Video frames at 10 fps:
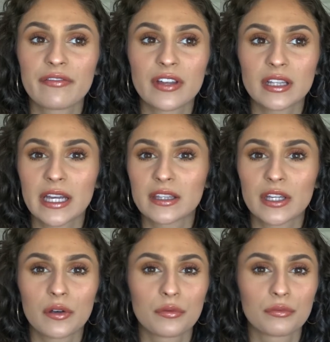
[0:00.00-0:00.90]
I feel like
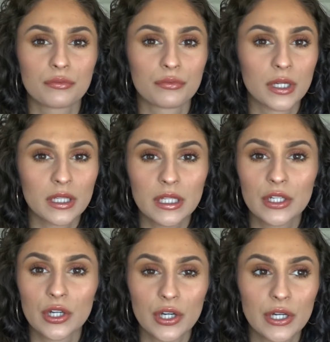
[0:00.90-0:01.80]
they're really
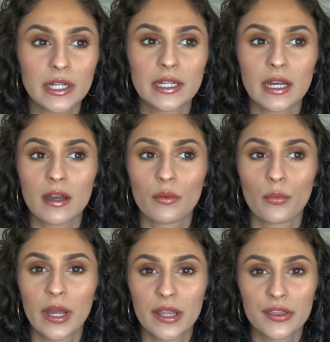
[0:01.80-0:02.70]
good
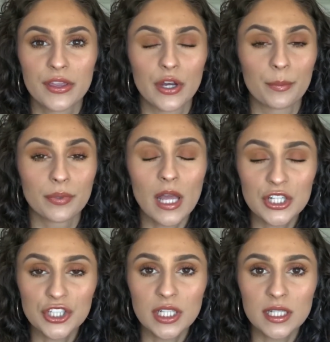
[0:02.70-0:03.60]
with their
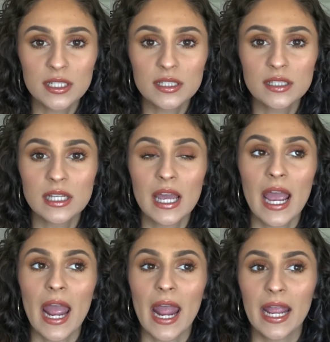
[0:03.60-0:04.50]
blushes,
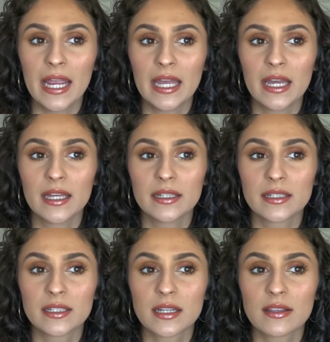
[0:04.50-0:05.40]

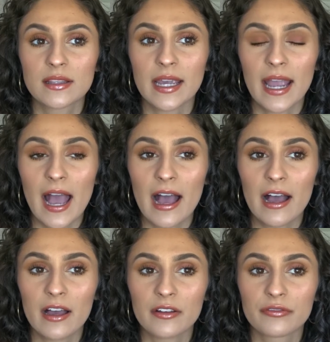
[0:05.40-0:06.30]
and they
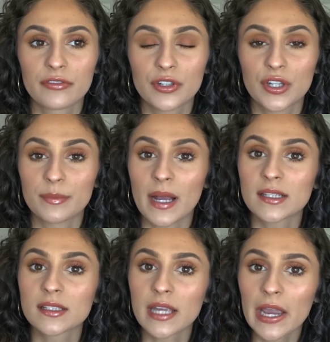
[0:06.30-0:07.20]
have good
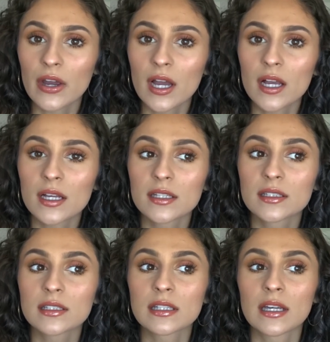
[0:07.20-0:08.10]

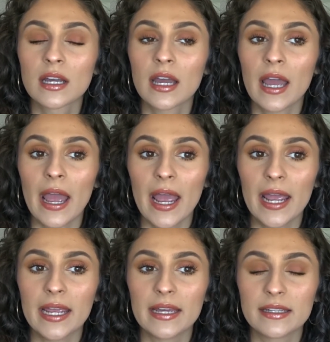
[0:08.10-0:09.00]
mascaras
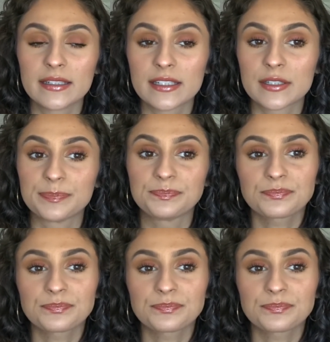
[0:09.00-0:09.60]
and